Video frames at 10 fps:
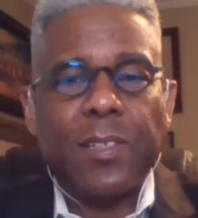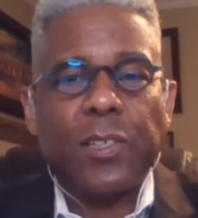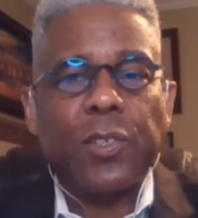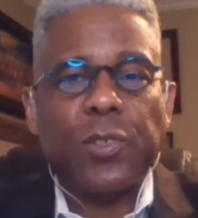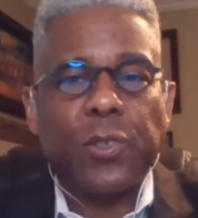
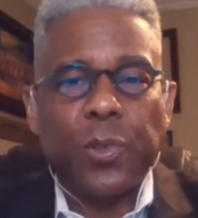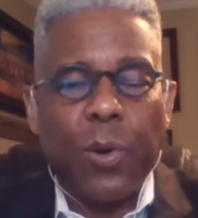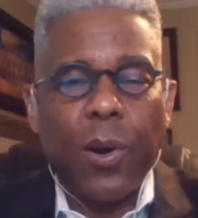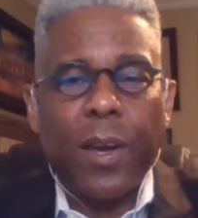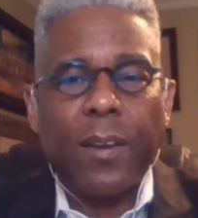just a
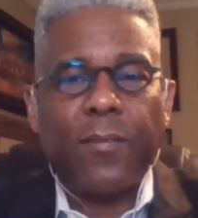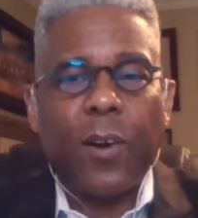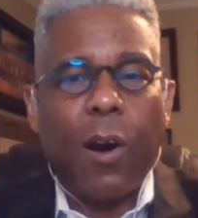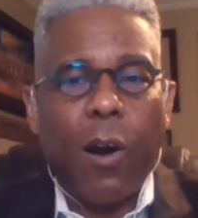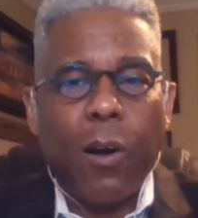joy
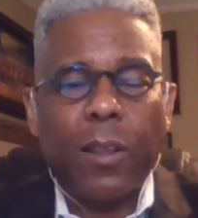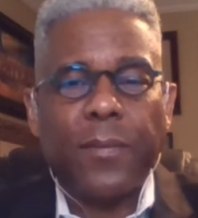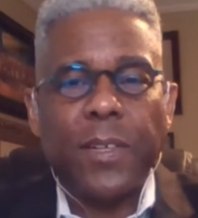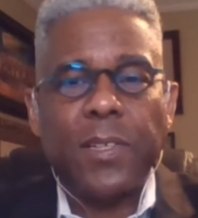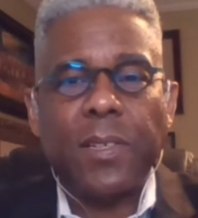for all
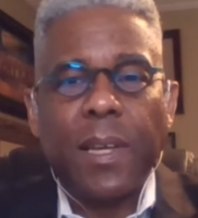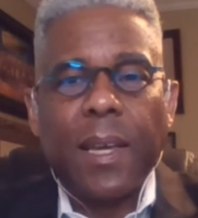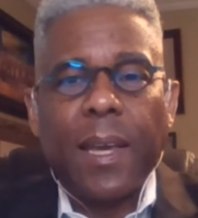of us.